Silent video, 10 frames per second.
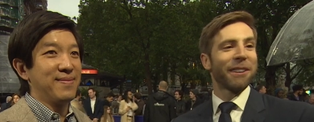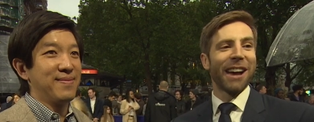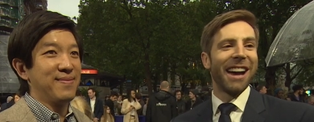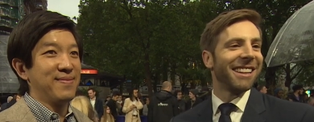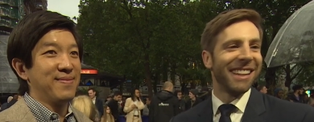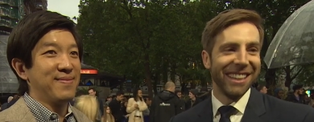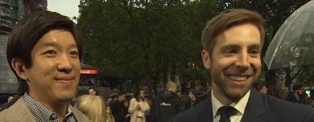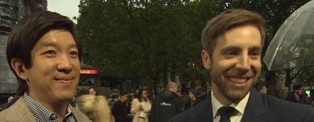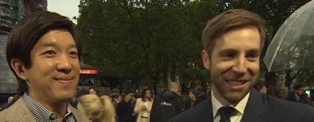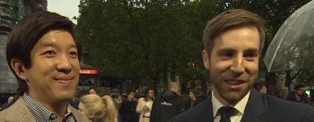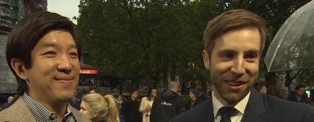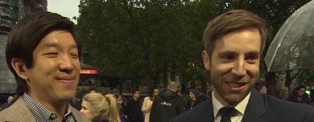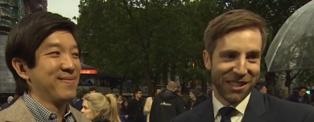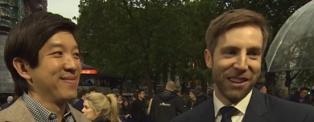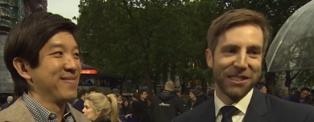Speaker 1: forgotten any of these
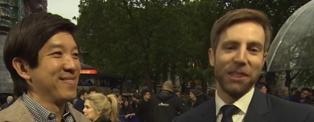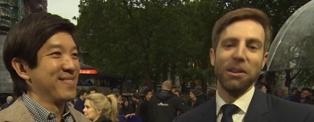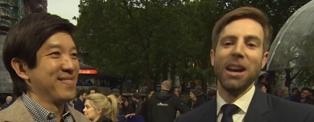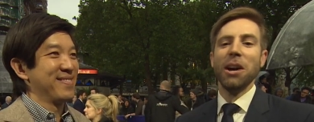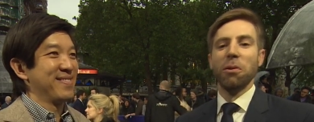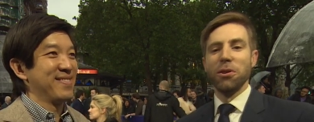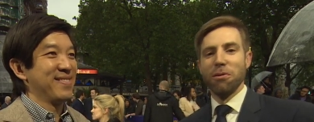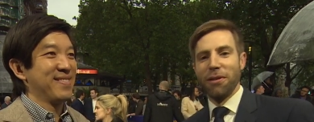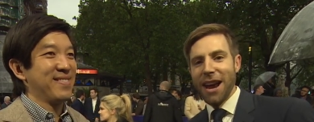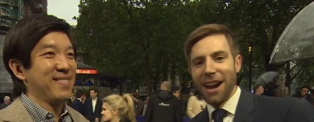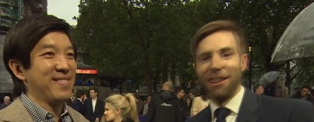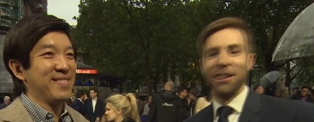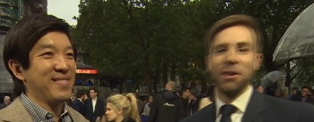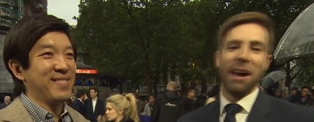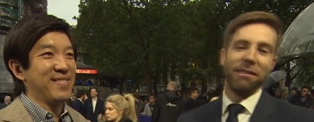lyrics, you know. So when you're there
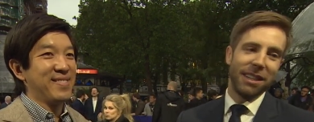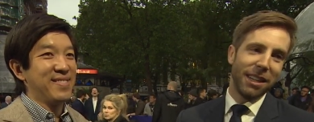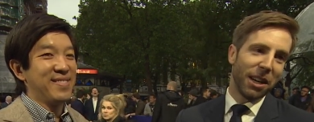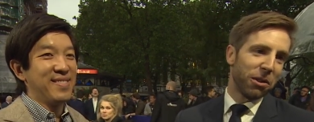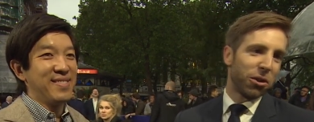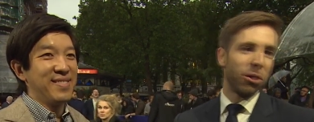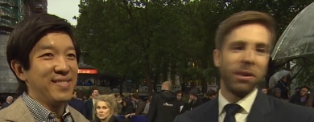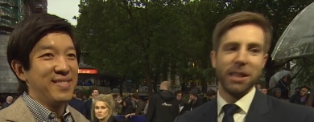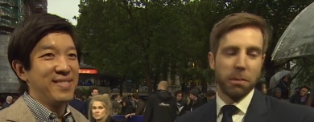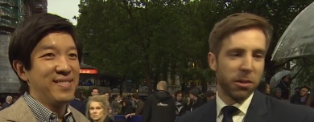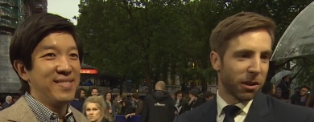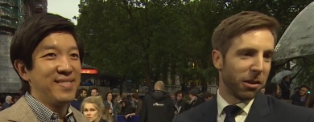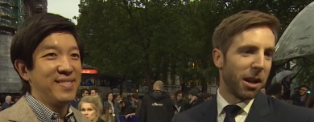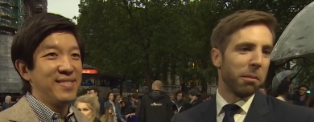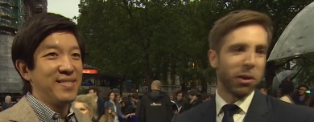and you have, you know, you're shooting these musical
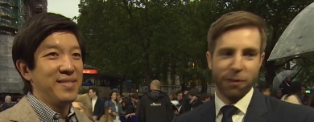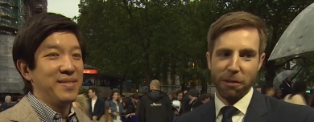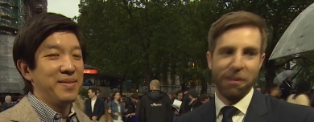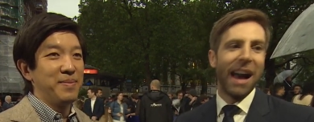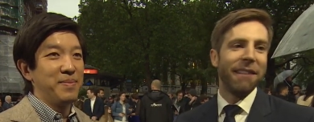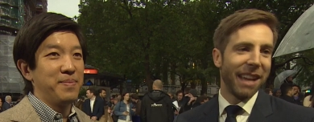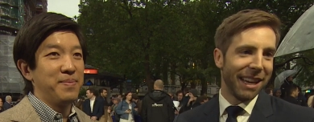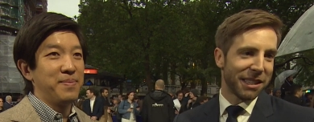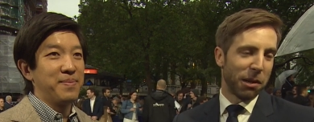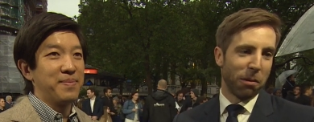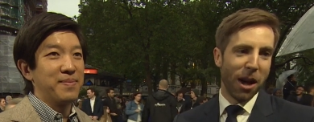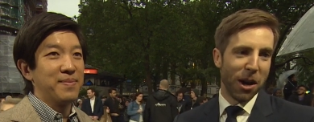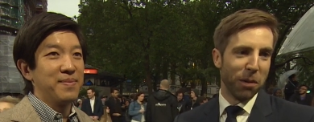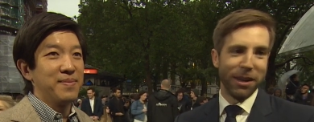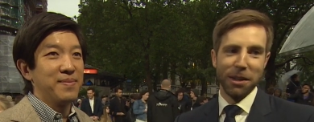numbers for five days in a
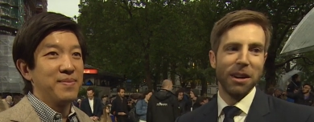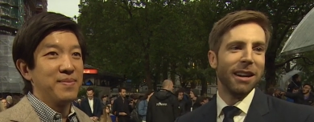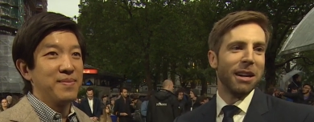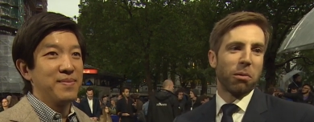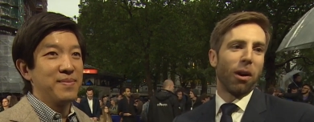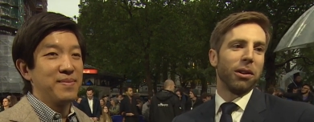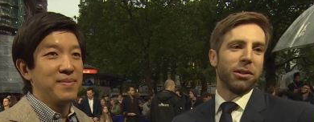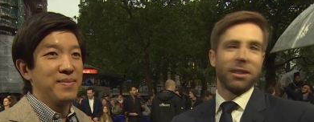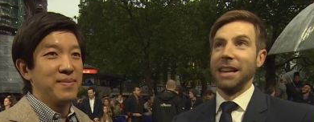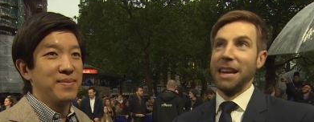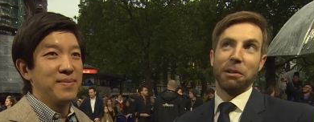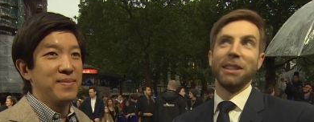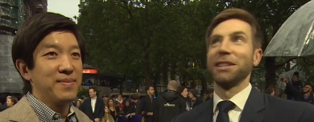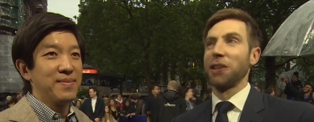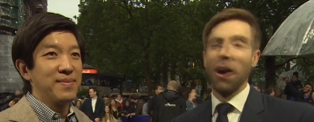row, and we're all hearing
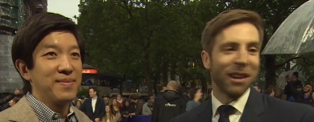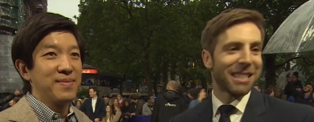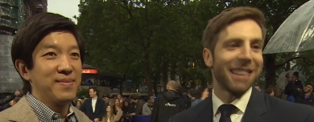the songs a